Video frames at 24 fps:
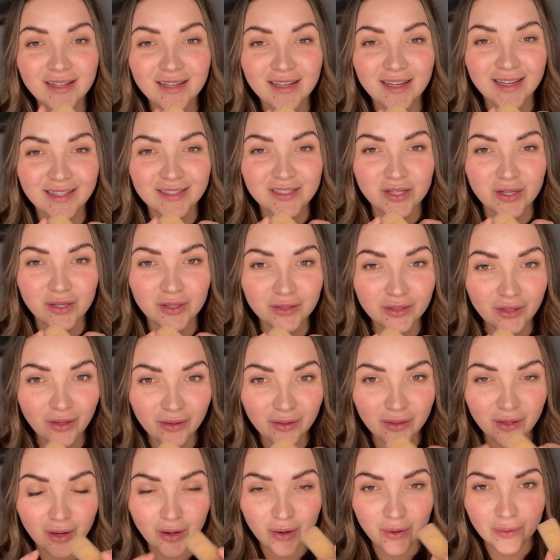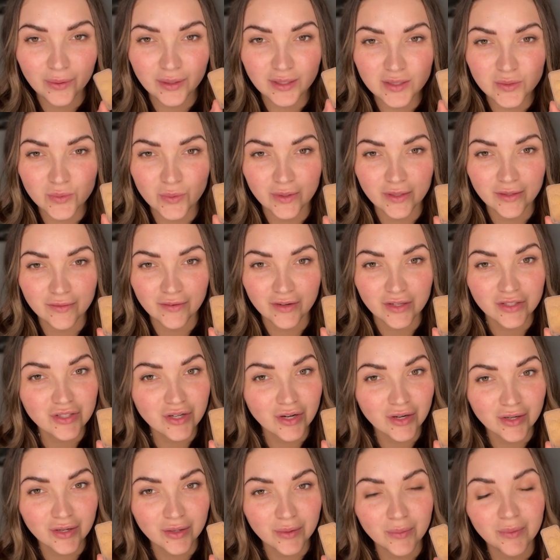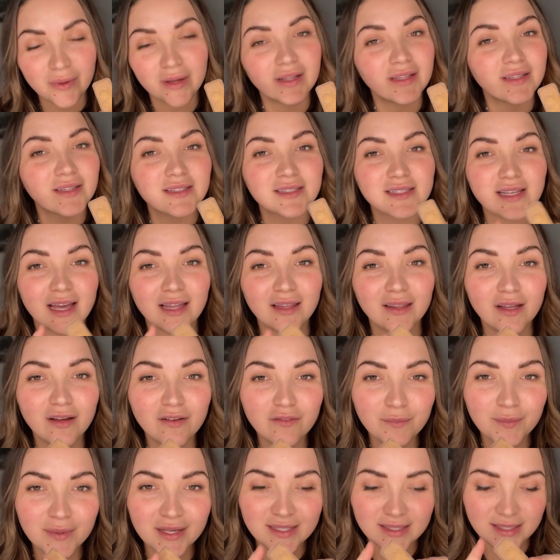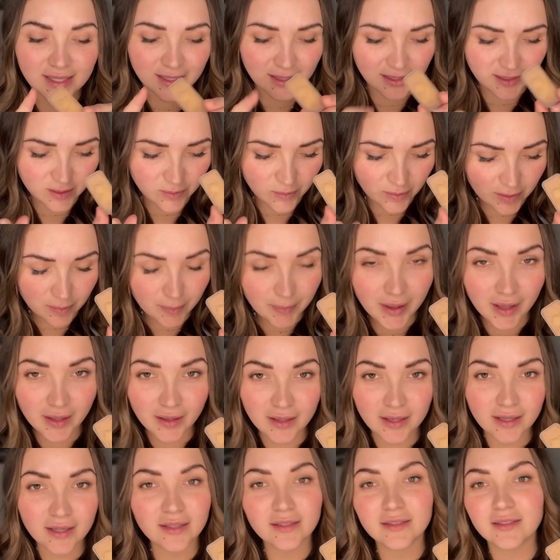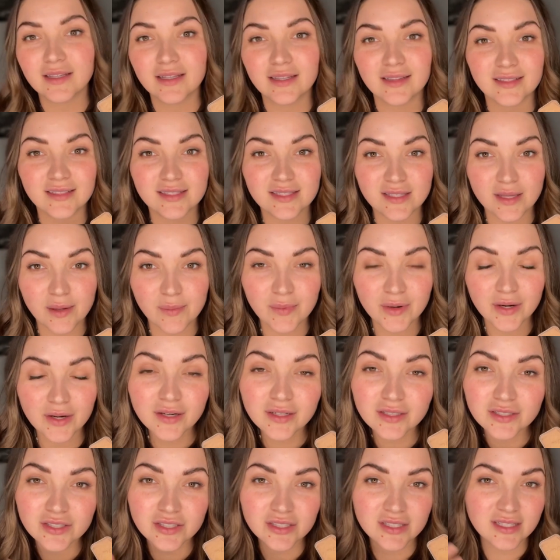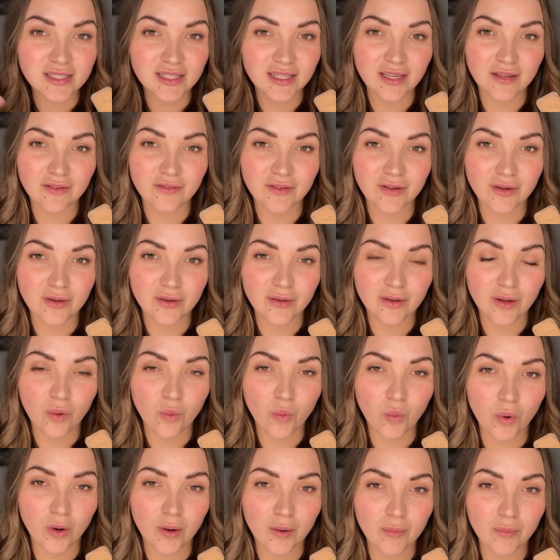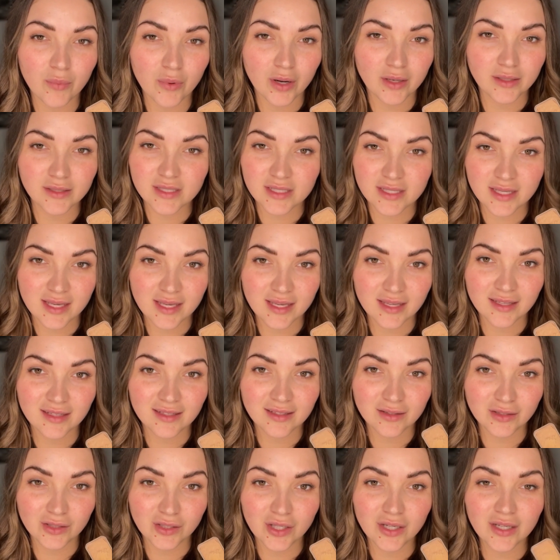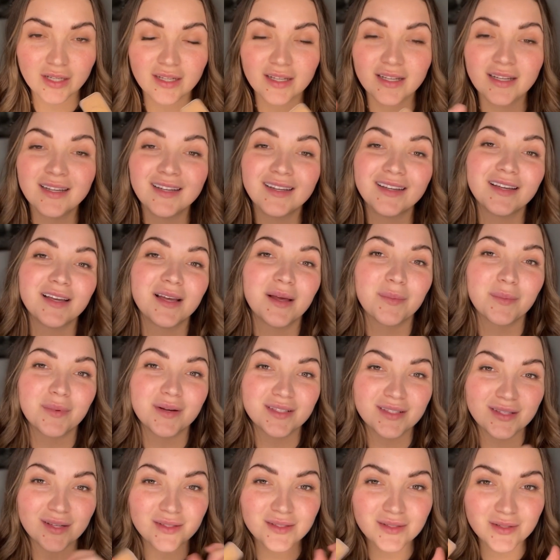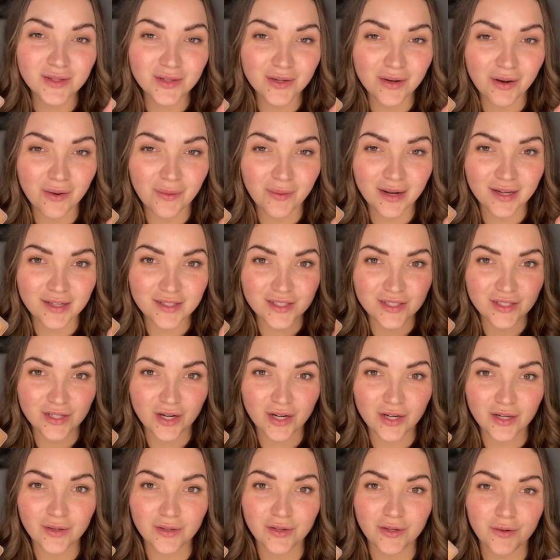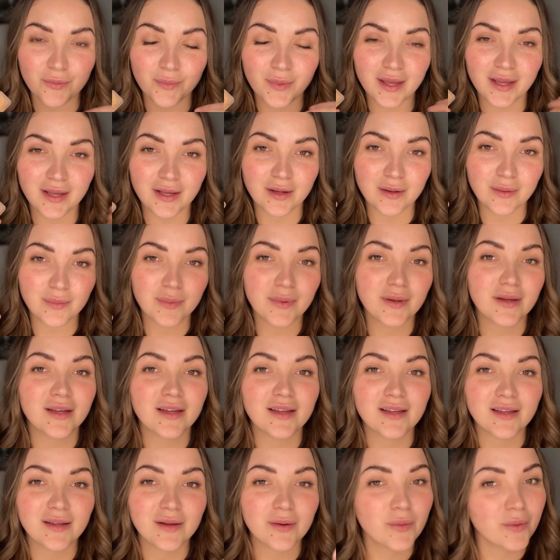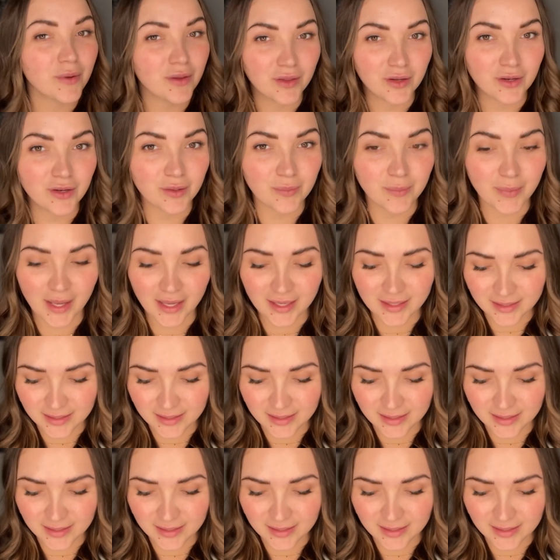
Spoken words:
It's called Glow. It's one of our darker ones. I love mixing this with Bella in the summer just to give a warm bronzy look, but it's also a great way to start your makeup with a good base.